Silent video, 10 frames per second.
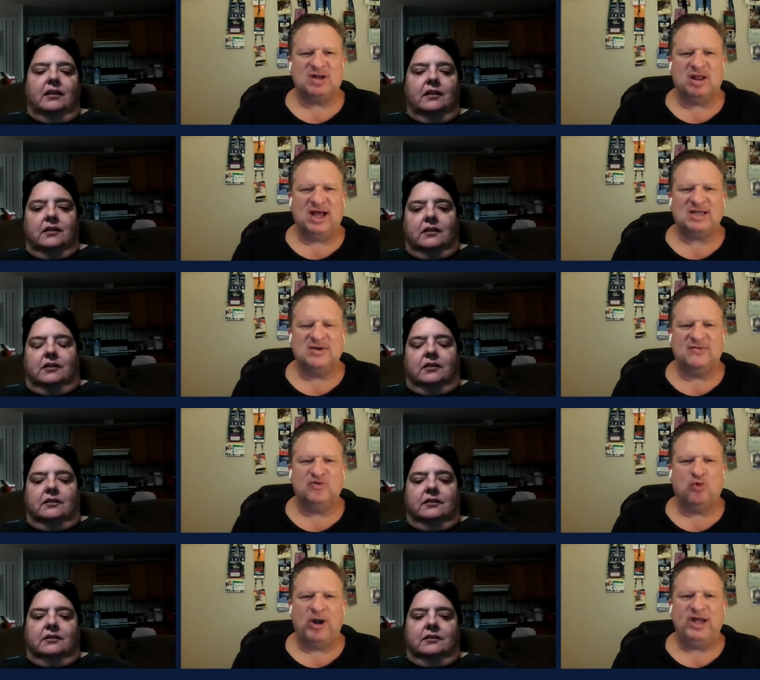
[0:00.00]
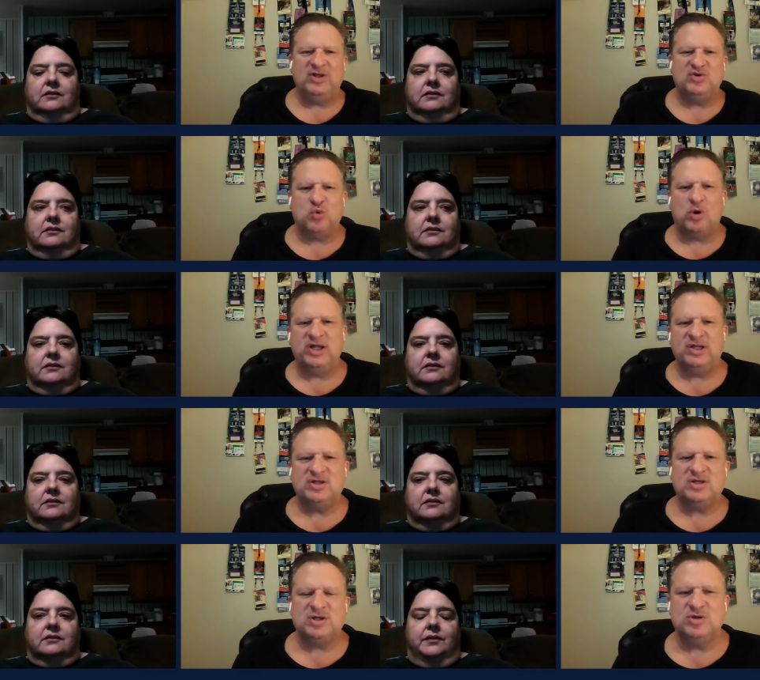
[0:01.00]
Speaker 1: class of
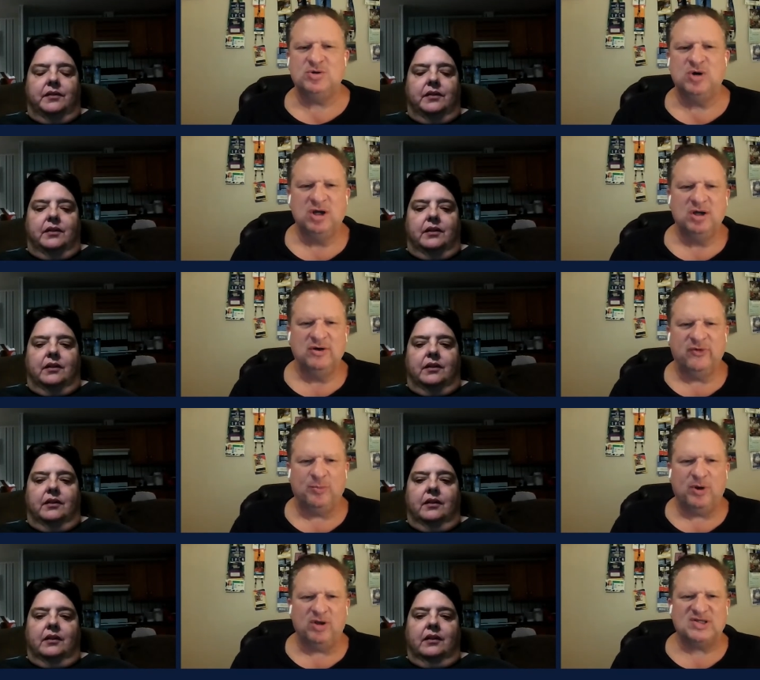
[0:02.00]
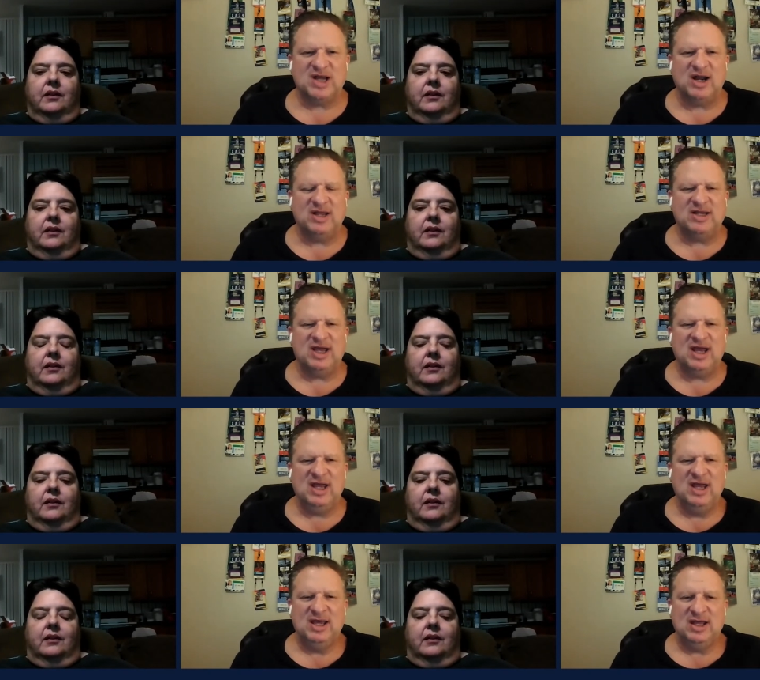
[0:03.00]
2022 football signing
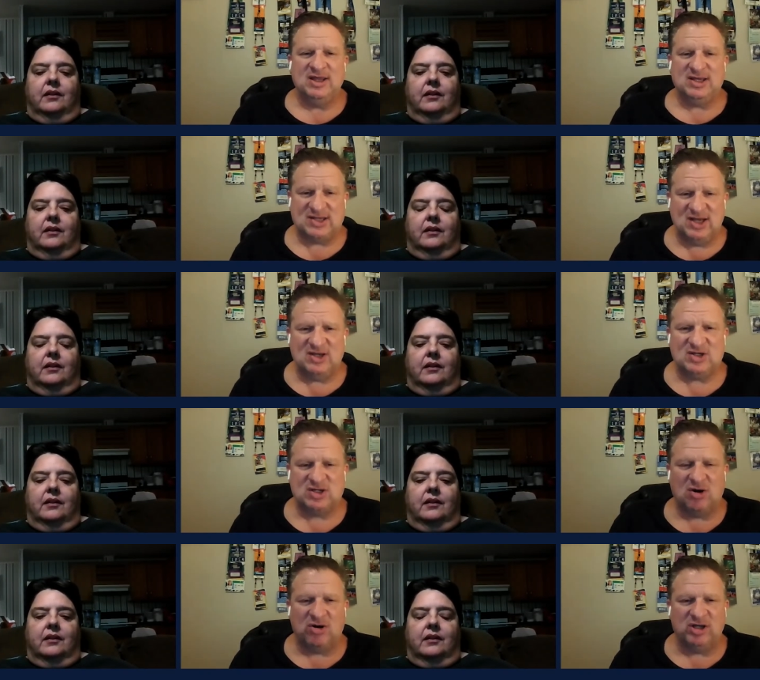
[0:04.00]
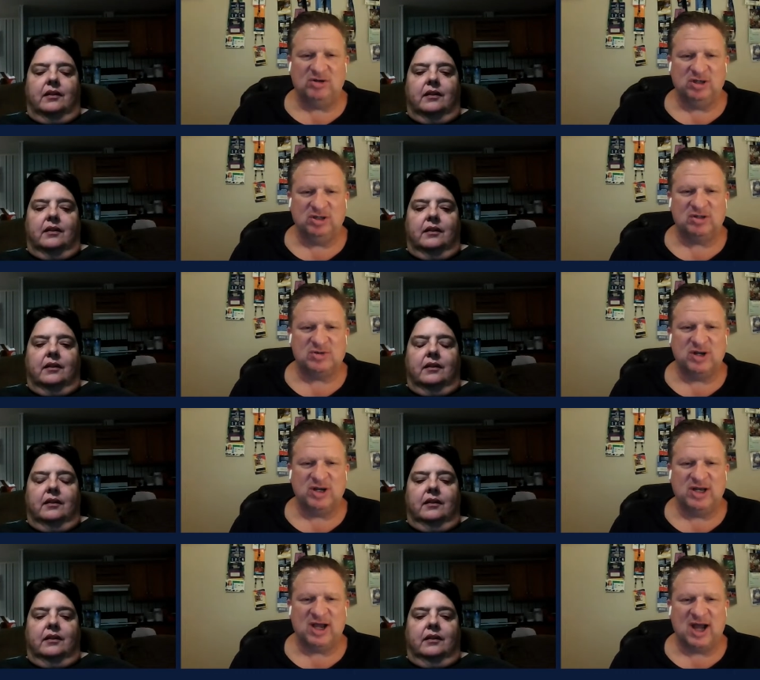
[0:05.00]
day. This is
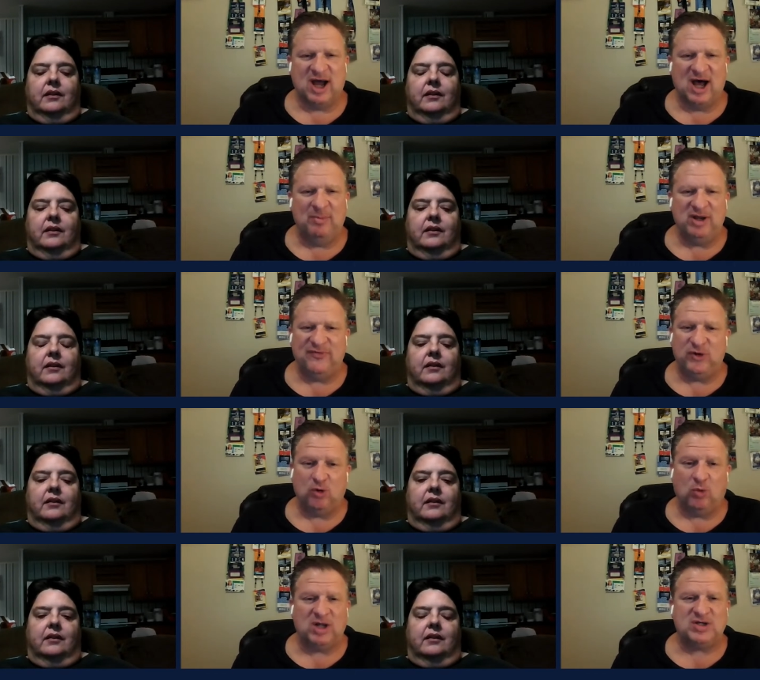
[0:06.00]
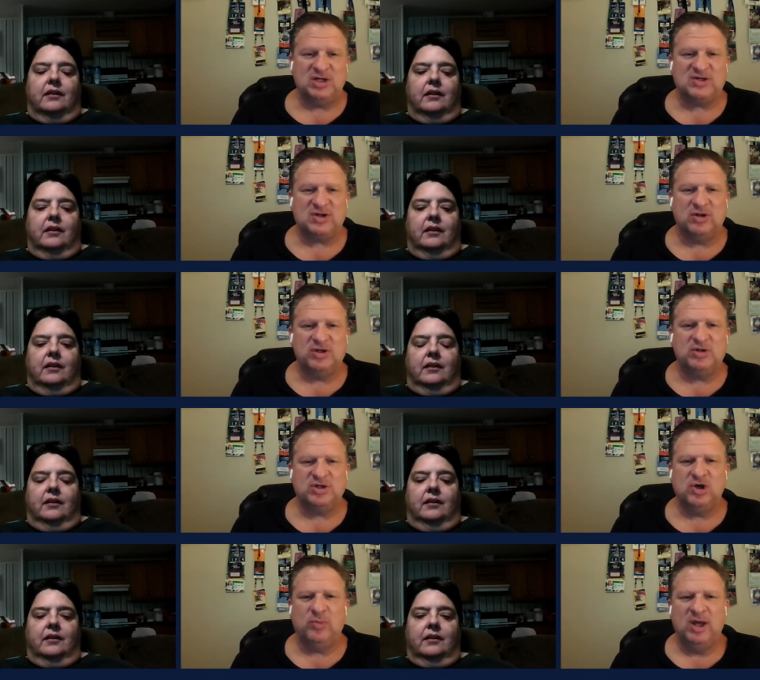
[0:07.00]
TarHeelIllustrated.com. And if you're watching us on
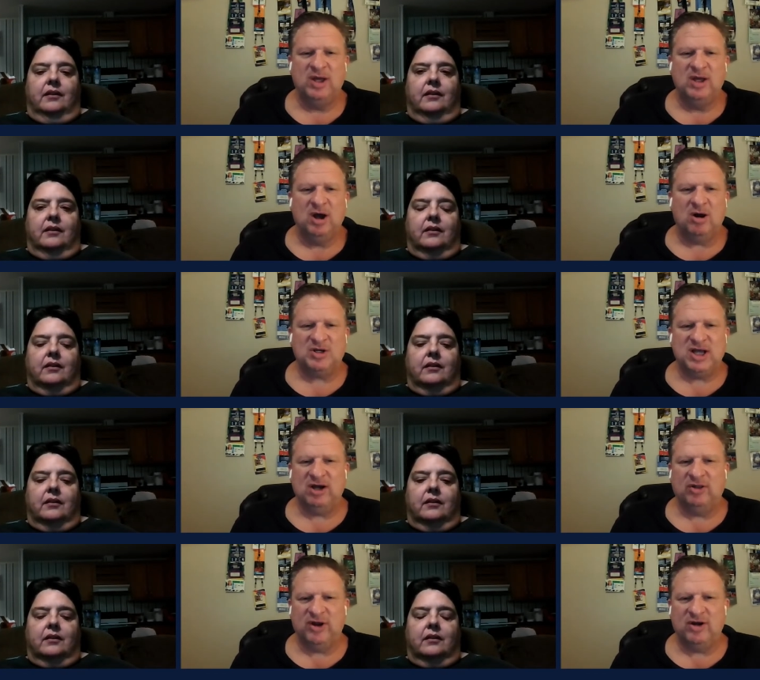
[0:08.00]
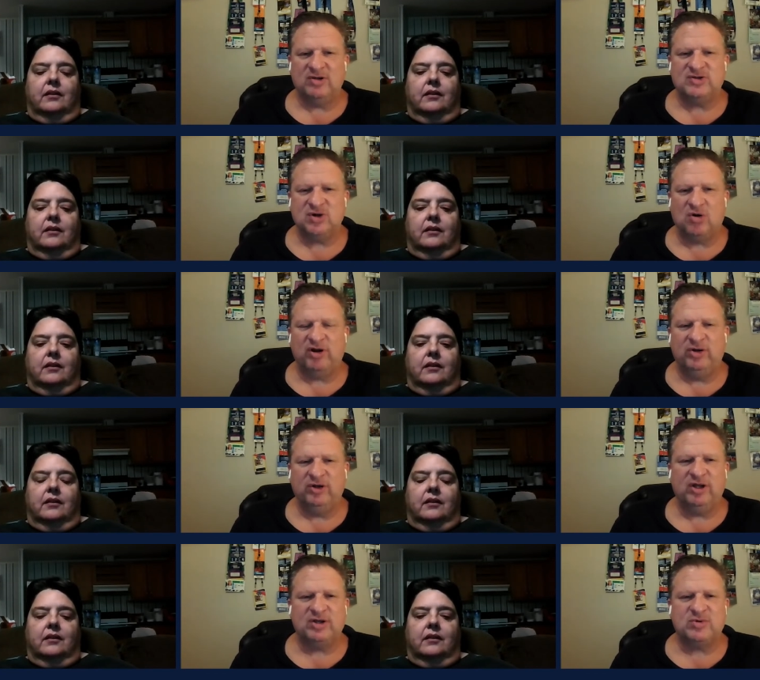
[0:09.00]
YouTube, our channel there is Tar
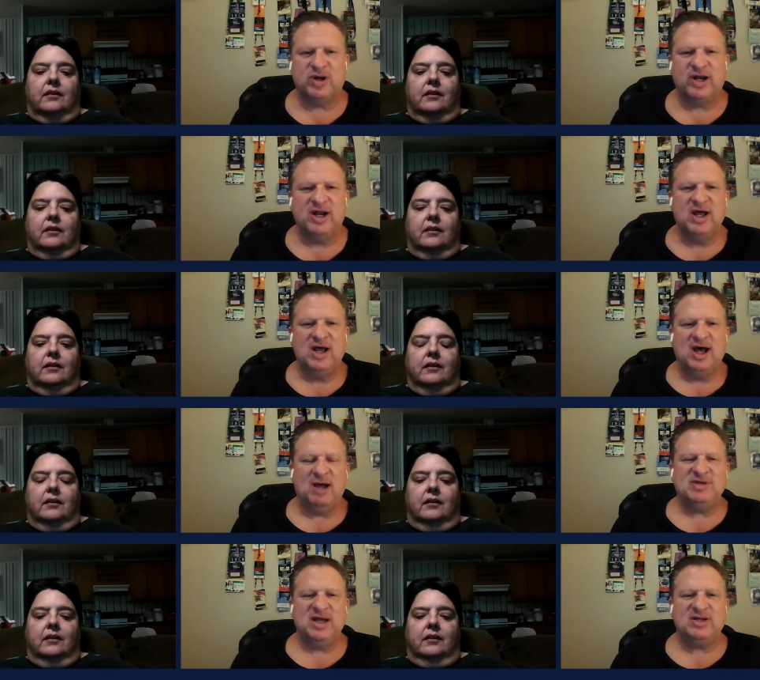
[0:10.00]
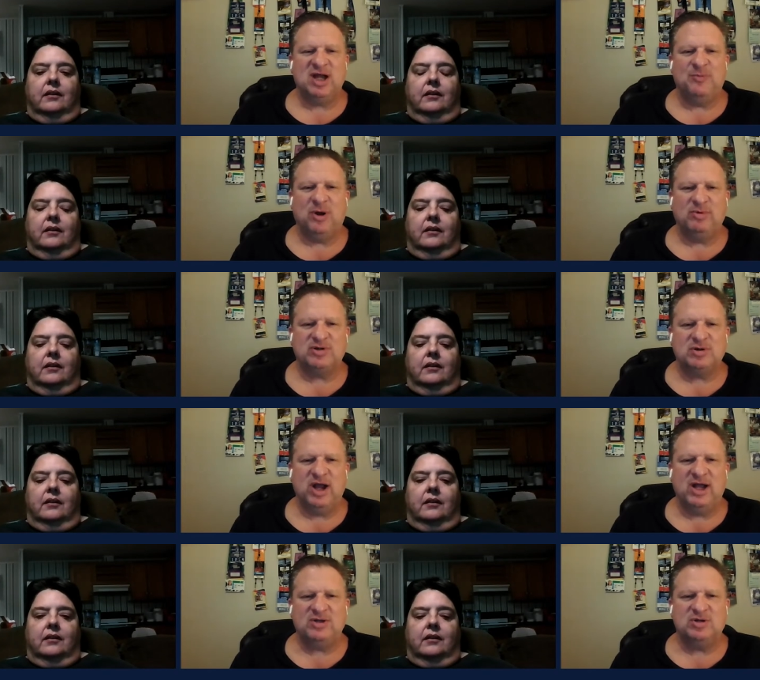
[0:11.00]
Heel Illustrated. I'm THI
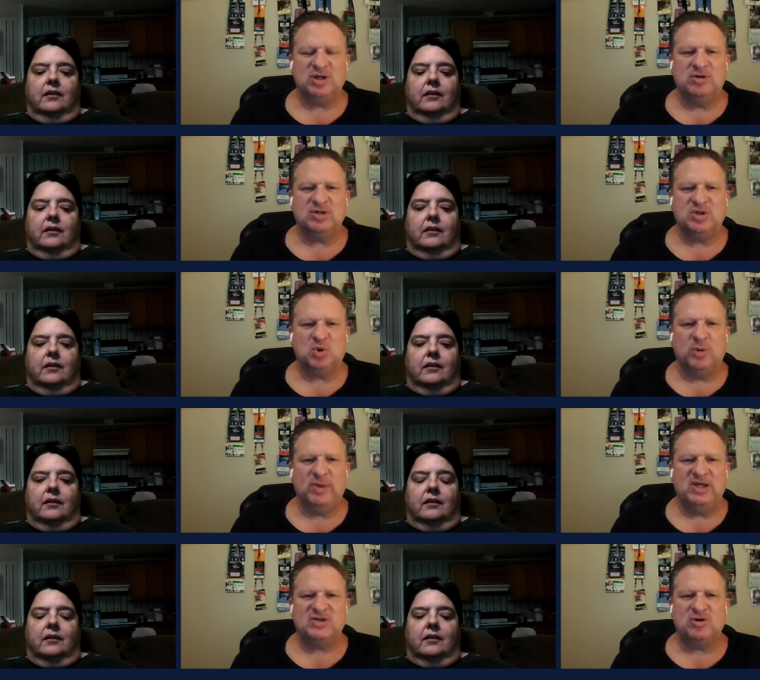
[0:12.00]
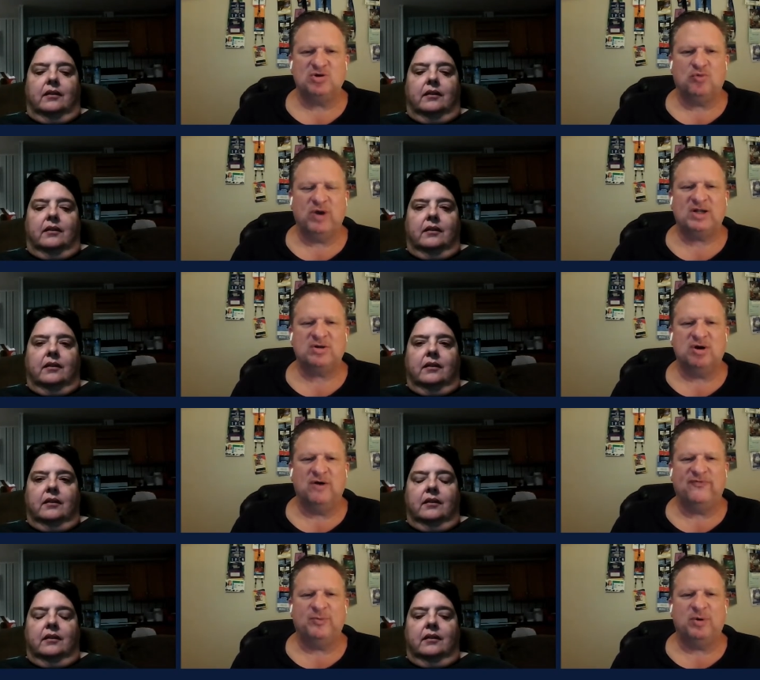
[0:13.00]
publisher Andrew Jones, and joining me is our director
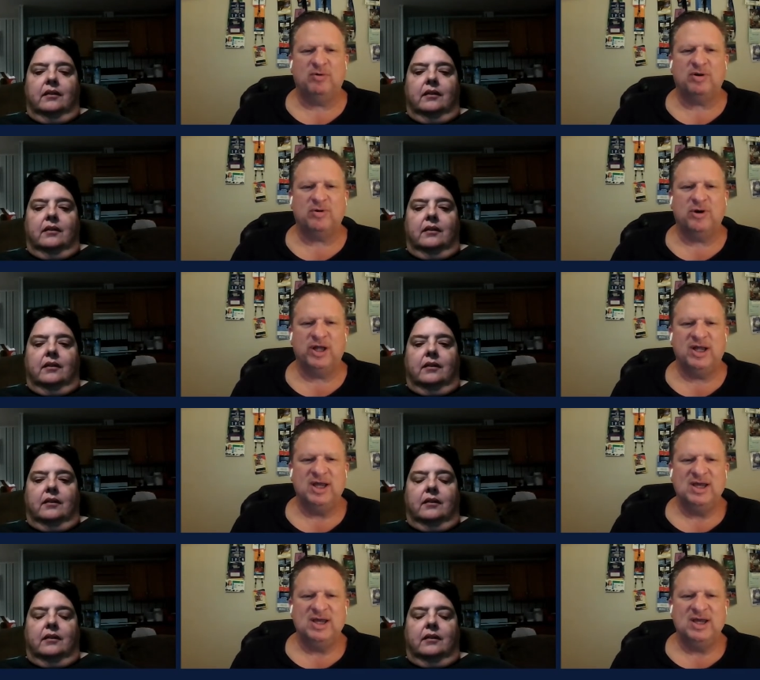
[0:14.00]
of football recruiting,